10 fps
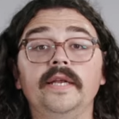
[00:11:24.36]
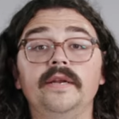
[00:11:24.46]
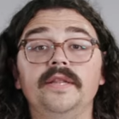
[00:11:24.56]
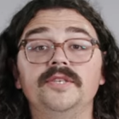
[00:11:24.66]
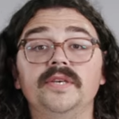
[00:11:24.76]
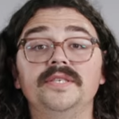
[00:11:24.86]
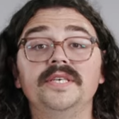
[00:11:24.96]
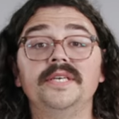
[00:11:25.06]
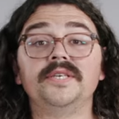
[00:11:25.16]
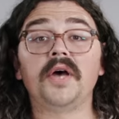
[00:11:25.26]
needed this because
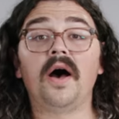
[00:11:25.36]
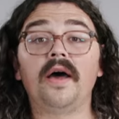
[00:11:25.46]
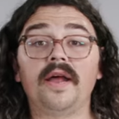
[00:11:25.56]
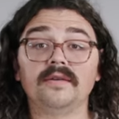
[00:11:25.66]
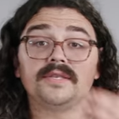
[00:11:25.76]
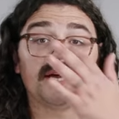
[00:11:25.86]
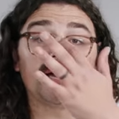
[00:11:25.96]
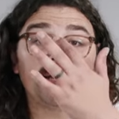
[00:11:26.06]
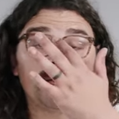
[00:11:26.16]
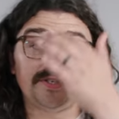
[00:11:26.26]
it is hot
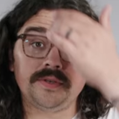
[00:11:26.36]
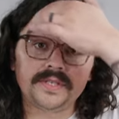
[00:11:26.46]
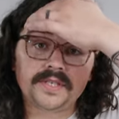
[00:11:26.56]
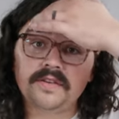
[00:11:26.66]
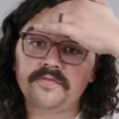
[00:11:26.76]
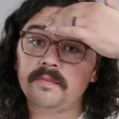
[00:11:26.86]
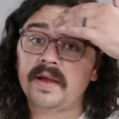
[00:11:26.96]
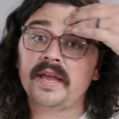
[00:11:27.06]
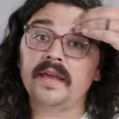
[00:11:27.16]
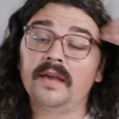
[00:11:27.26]
outside, as you can see from
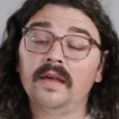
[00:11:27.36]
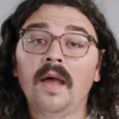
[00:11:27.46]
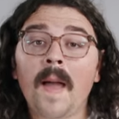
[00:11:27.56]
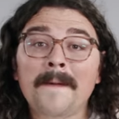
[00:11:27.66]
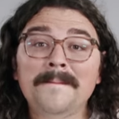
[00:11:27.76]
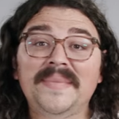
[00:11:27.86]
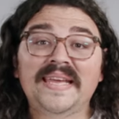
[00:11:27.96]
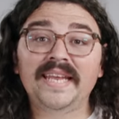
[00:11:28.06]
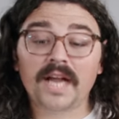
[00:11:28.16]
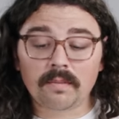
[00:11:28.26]
my
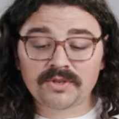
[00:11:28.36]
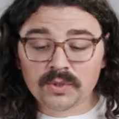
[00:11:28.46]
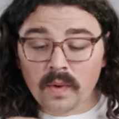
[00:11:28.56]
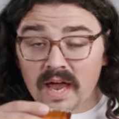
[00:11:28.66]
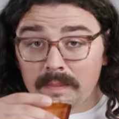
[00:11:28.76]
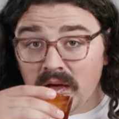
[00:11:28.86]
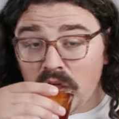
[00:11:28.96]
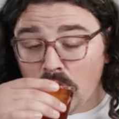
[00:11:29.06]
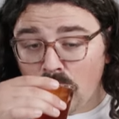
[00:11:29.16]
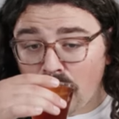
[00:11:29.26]
beating up sweat,
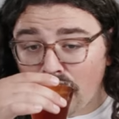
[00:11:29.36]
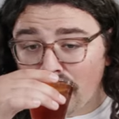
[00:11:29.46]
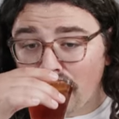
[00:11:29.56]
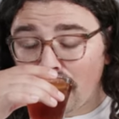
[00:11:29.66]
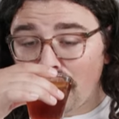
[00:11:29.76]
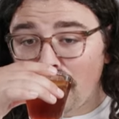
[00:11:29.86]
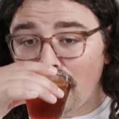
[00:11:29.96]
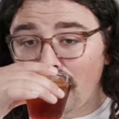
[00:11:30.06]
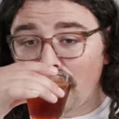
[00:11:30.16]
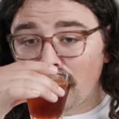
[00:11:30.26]
but
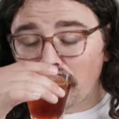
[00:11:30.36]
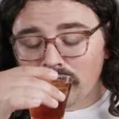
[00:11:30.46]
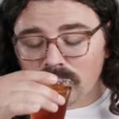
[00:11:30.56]
it's